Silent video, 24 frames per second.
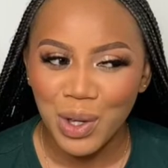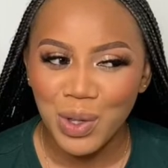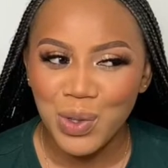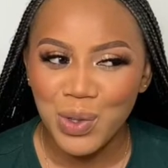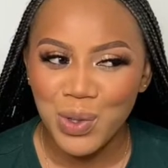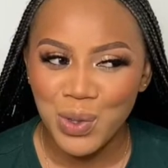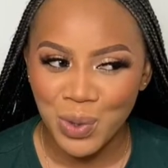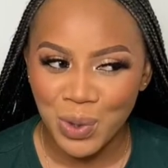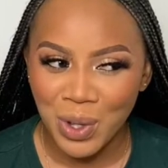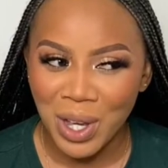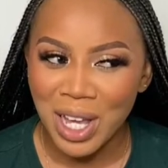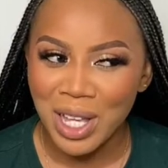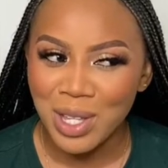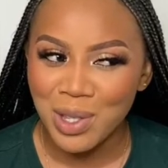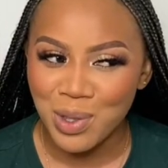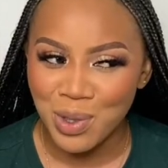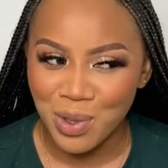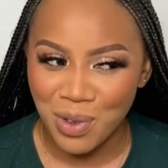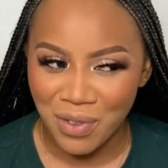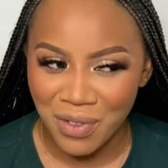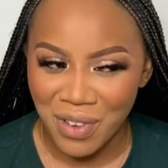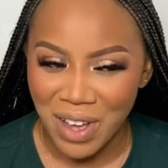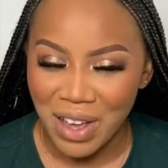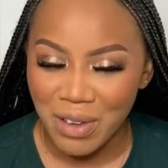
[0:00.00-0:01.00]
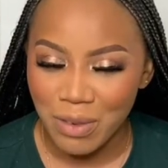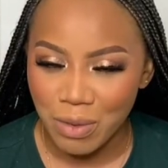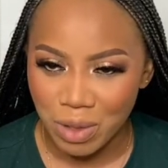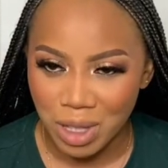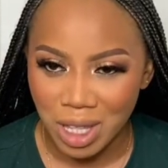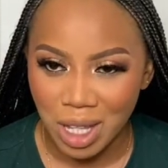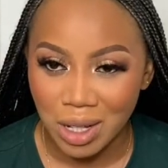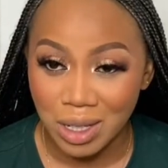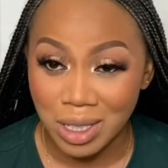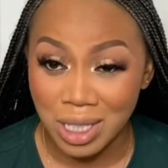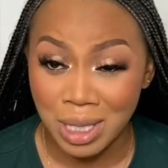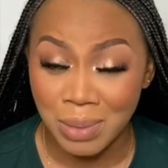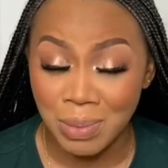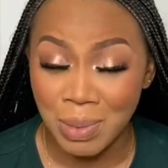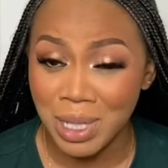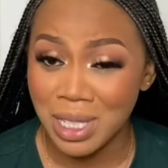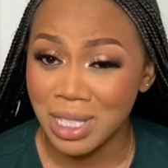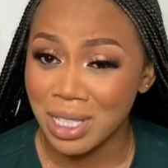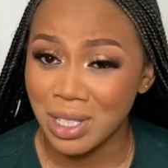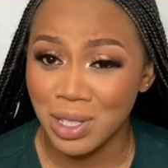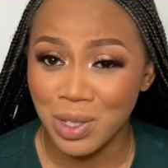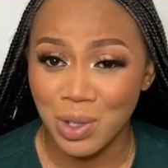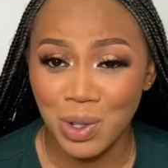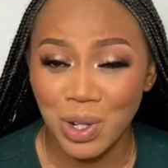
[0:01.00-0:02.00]
You can survive without this
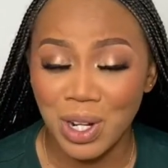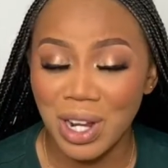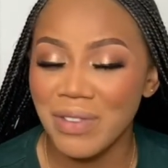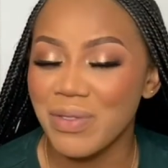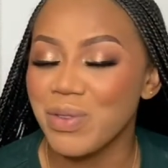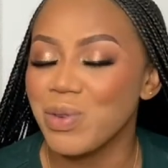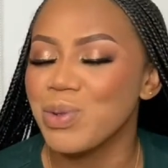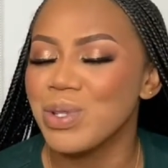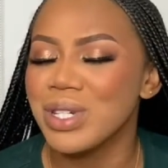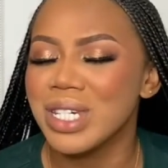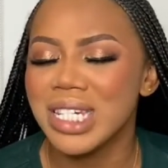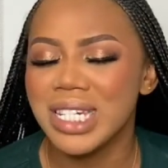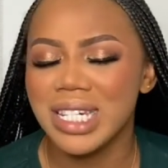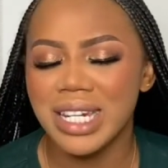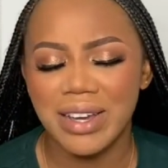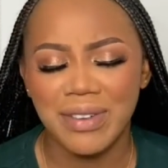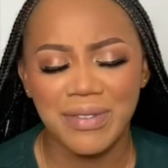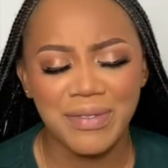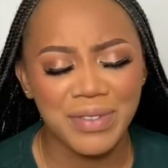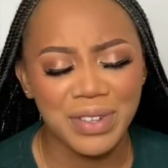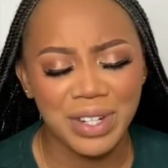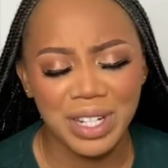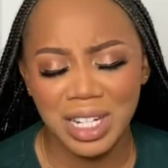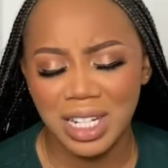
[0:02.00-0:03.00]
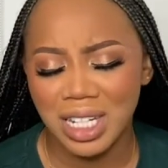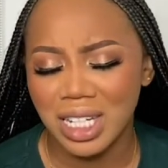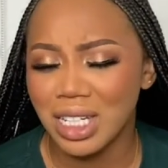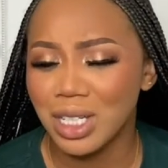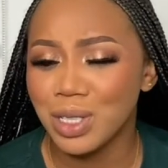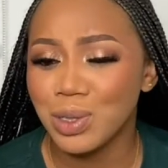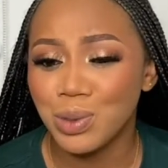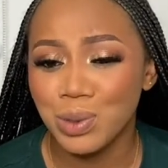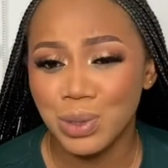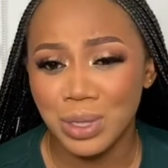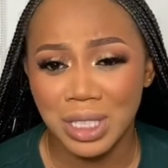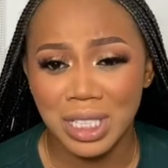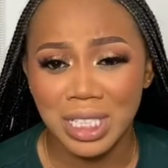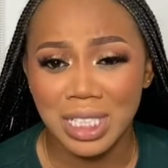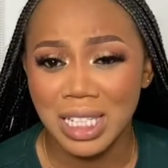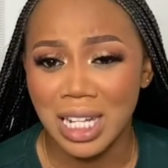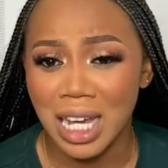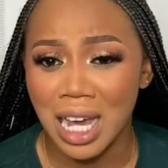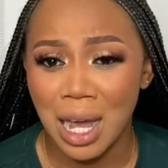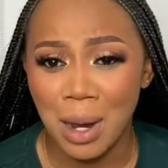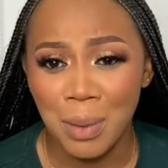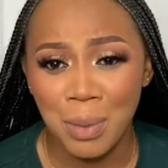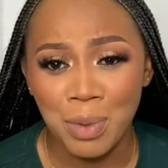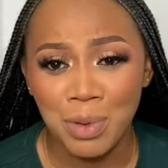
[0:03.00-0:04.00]
person in your life. You definitely don't need their
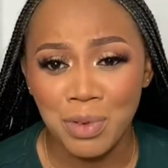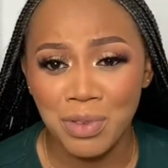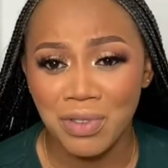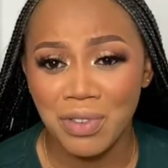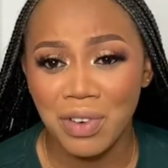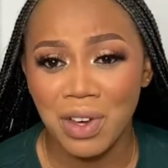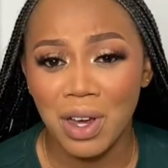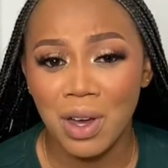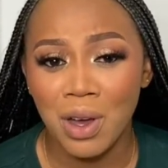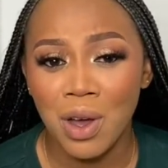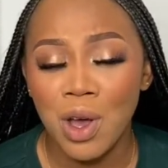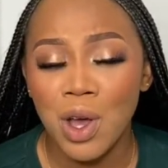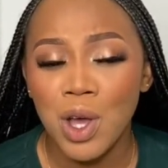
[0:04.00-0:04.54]
approval.